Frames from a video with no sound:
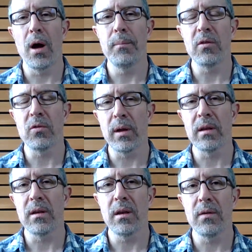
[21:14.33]
his
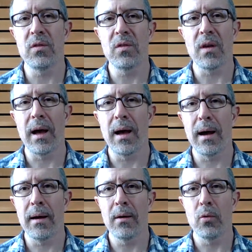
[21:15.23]
relative's
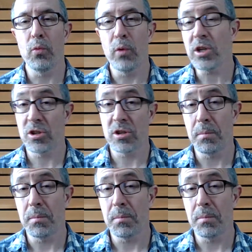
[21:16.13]
wish to